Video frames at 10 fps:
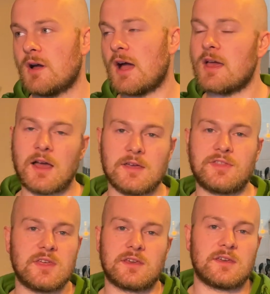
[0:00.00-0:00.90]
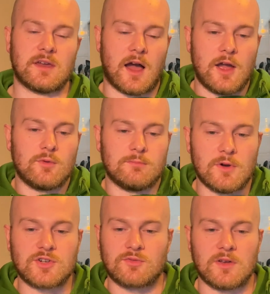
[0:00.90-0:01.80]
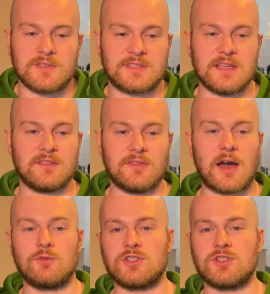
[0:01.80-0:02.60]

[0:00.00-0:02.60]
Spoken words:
I think I would much rather see that